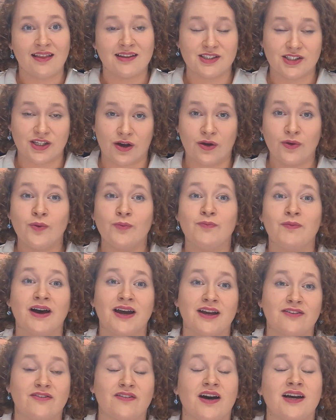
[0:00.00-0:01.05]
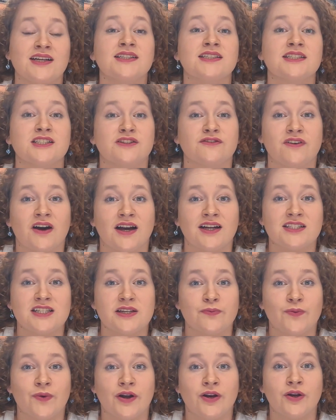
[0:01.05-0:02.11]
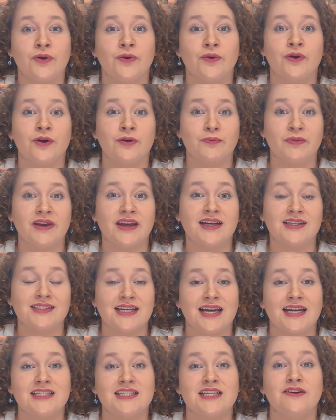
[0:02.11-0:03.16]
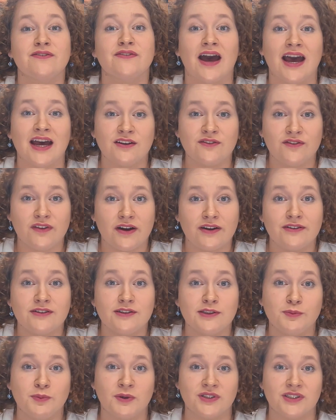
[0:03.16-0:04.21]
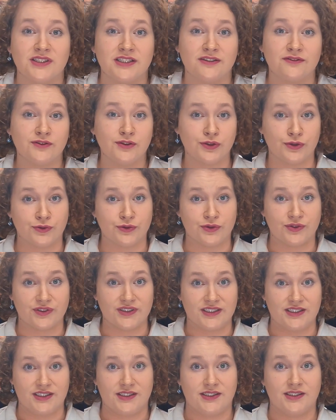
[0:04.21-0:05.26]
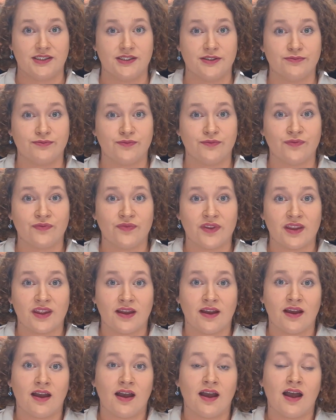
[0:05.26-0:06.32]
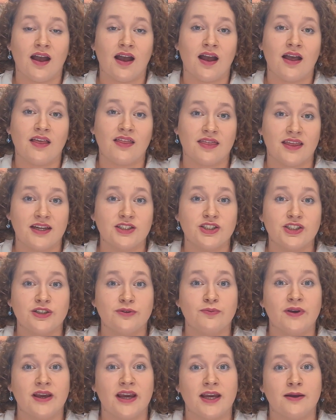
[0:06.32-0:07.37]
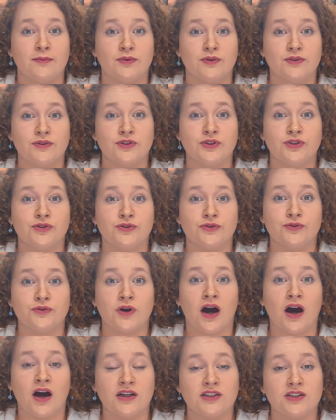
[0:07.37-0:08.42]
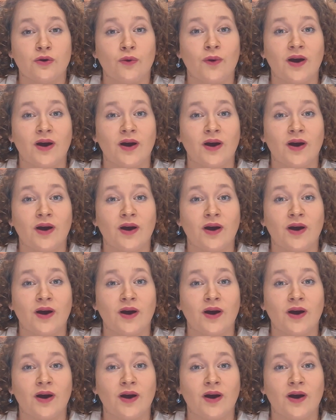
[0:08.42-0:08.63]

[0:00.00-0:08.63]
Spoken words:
So my advice is to find someone who can be attentive and very responsive to your needs. They should be able to ask